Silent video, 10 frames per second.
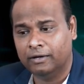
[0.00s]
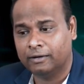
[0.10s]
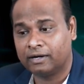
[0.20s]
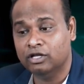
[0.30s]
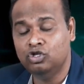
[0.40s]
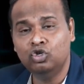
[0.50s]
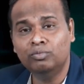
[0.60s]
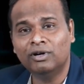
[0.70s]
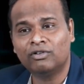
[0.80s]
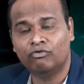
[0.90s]

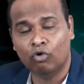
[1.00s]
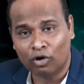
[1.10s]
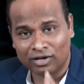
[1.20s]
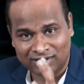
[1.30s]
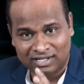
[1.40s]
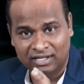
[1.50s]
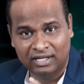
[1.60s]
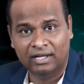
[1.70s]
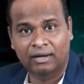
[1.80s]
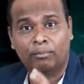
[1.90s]
consumer-focused
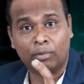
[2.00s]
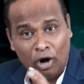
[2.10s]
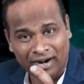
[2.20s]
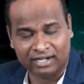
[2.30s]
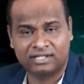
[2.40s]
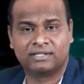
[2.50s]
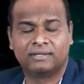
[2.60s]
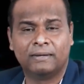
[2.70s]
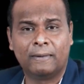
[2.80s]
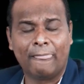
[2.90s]

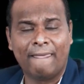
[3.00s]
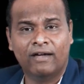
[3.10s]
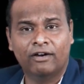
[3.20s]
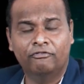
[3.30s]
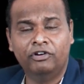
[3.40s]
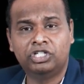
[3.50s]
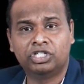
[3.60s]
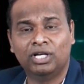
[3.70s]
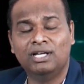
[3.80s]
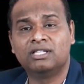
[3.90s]
products,
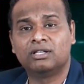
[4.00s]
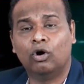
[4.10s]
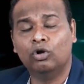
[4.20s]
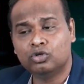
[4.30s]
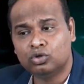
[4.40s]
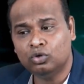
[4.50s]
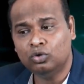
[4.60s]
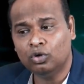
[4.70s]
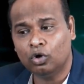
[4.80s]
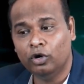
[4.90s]
which is
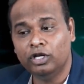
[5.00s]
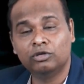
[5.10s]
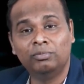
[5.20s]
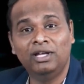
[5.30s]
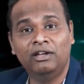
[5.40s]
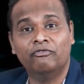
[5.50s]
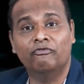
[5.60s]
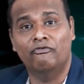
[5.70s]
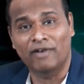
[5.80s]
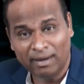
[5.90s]
also going to be
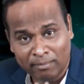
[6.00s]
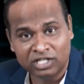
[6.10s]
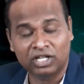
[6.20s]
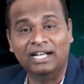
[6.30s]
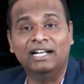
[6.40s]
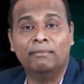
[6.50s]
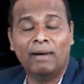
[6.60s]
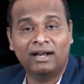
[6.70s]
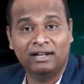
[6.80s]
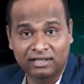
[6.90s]
very much in
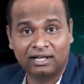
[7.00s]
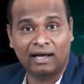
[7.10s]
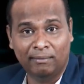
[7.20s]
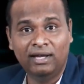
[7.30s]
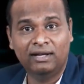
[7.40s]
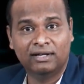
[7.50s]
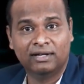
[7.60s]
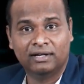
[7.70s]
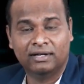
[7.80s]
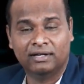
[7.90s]
demand in the coming
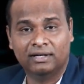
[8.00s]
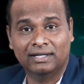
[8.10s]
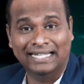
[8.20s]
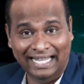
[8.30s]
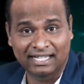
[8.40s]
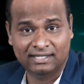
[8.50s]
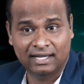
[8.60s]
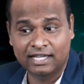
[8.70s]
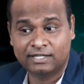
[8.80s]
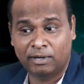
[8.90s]
days,
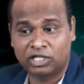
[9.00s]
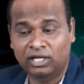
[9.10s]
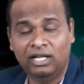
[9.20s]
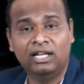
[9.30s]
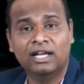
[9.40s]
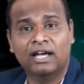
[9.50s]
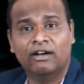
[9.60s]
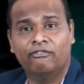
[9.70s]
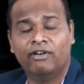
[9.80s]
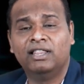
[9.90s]
especially
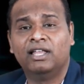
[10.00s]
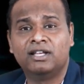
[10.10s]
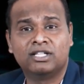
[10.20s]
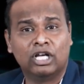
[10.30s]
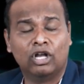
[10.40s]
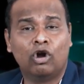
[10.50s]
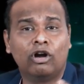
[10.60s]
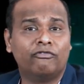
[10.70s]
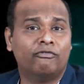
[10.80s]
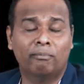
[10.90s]
when there is a lot
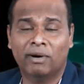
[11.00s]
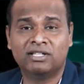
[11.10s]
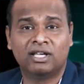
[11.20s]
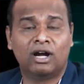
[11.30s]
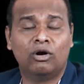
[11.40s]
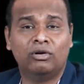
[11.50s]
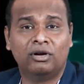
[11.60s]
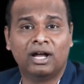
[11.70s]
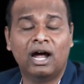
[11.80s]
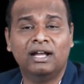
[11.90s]
of buzz around
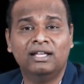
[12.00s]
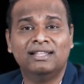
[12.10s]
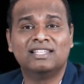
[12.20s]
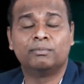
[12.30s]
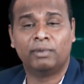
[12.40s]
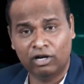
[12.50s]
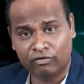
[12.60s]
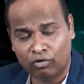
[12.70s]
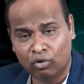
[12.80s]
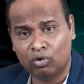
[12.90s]
regarding the spread
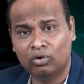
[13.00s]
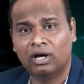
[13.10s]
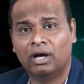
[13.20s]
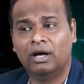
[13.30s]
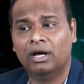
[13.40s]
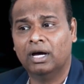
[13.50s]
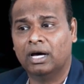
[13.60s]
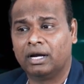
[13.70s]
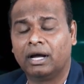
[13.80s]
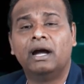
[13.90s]
of corona,
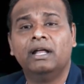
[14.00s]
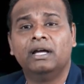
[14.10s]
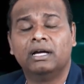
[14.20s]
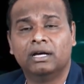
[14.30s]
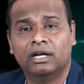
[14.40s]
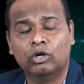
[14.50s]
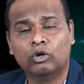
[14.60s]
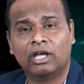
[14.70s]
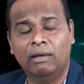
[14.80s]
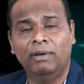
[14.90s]
regarding
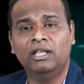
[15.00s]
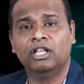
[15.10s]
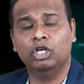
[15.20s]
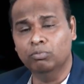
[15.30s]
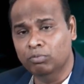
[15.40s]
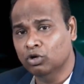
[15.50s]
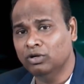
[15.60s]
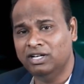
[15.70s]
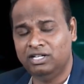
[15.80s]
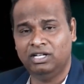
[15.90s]
keeping the
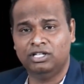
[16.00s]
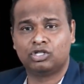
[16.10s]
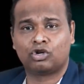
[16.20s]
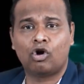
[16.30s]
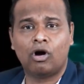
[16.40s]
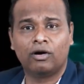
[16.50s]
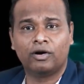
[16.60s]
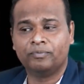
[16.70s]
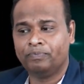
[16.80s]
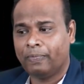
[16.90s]
immunity
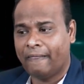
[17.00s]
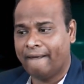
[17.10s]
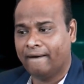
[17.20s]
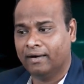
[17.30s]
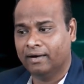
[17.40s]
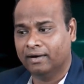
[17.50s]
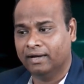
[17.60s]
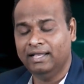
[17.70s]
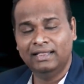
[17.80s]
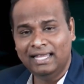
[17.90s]
strong.
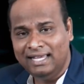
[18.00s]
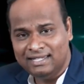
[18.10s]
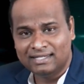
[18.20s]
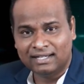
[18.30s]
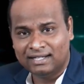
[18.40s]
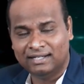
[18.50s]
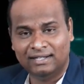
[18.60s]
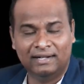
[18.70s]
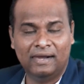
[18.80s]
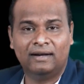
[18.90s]
In these
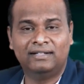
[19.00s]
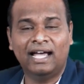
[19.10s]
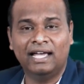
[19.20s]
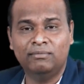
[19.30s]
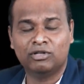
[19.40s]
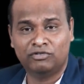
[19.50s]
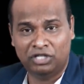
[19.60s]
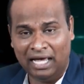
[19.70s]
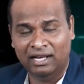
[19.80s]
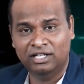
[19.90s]
times of
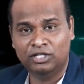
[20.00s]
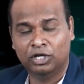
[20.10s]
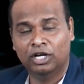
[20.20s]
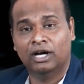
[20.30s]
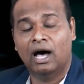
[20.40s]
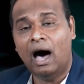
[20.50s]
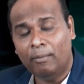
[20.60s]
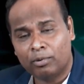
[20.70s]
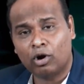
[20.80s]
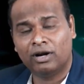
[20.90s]
challenge, our
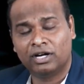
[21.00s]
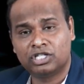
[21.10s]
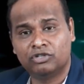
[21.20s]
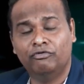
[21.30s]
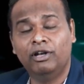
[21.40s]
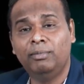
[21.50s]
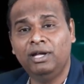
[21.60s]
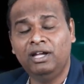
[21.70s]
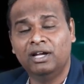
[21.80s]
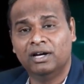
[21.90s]
products will
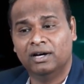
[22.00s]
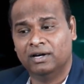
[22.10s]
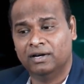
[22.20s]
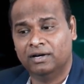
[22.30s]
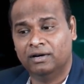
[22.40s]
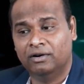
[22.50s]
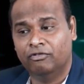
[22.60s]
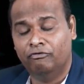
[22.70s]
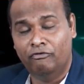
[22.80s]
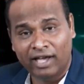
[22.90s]
be
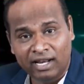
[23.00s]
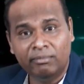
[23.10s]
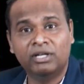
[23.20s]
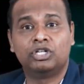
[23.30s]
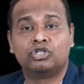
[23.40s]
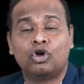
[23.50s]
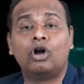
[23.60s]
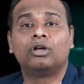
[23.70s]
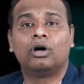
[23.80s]
very much sought